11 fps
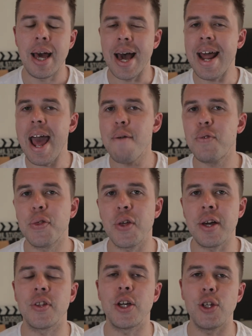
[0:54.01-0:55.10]
and
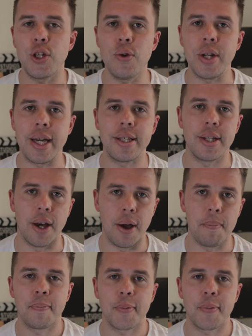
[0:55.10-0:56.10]
everything that you need to know.